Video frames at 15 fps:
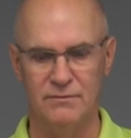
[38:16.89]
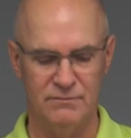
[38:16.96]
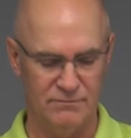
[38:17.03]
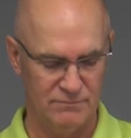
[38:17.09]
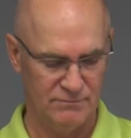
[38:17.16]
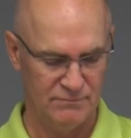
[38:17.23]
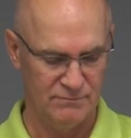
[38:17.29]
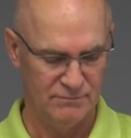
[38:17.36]

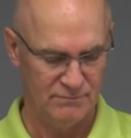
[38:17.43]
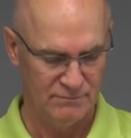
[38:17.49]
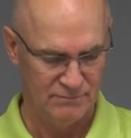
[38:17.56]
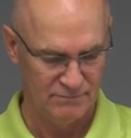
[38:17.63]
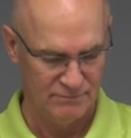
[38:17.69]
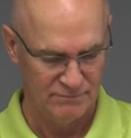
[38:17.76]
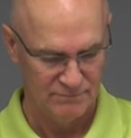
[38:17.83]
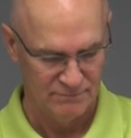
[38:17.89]

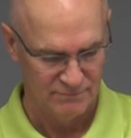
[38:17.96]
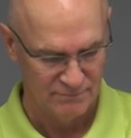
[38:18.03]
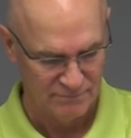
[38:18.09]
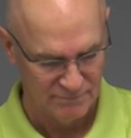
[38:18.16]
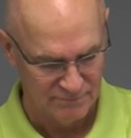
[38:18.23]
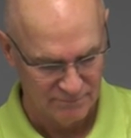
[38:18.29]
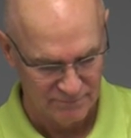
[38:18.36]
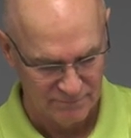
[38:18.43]

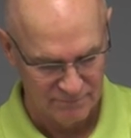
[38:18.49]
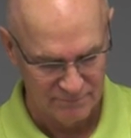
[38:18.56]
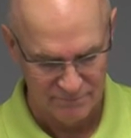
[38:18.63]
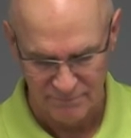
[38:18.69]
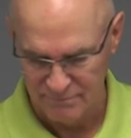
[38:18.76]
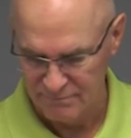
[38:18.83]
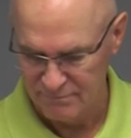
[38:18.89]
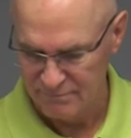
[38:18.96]

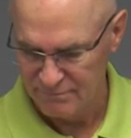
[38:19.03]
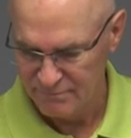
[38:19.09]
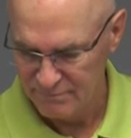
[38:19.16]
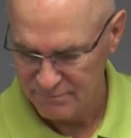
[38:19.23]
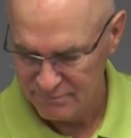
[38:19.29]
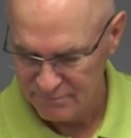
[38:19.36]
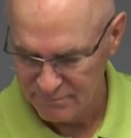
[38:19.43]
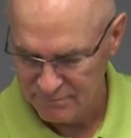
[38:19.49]

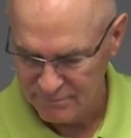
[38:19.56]
Nothing is said.